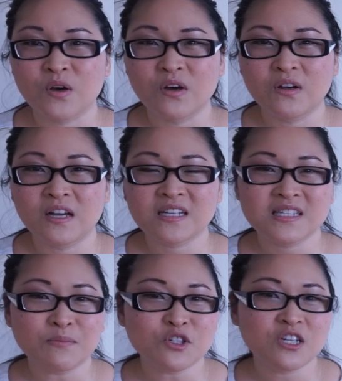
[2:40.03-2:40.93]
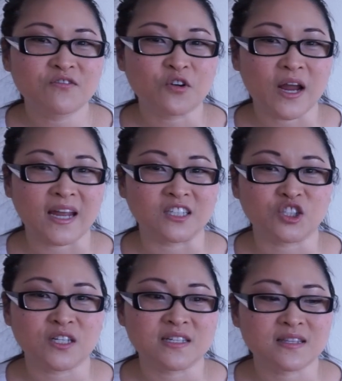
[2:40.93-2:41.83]
The exception for
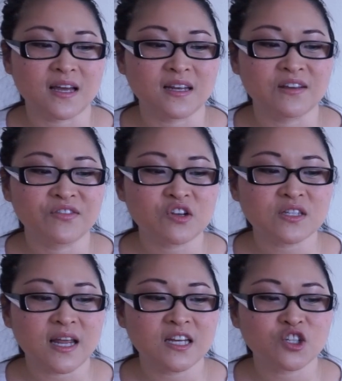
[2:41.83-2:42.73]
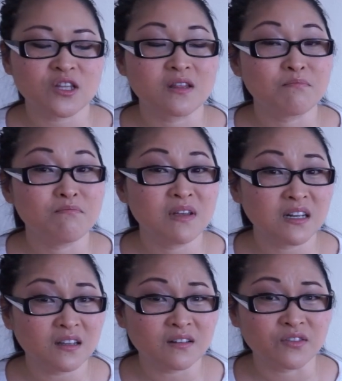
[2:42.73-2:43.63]
H is that if there's an H in the
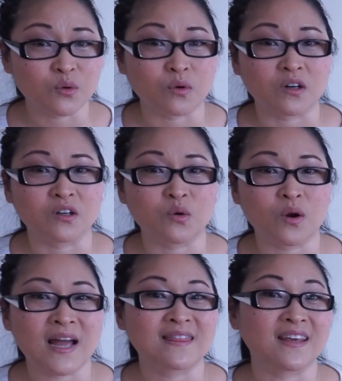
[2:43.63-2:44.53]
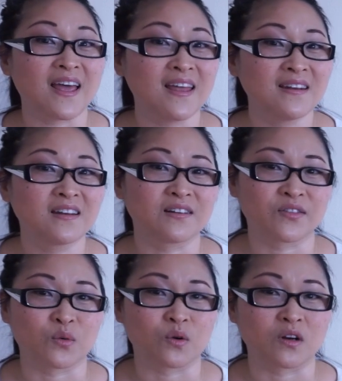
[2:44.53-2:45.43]
middle of the word or at the end
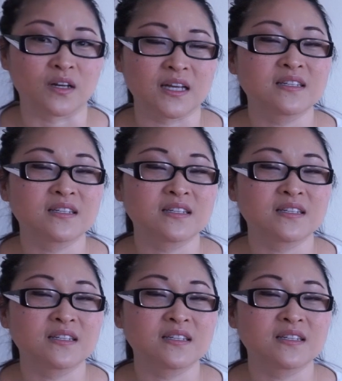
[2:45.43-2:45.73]
of the word,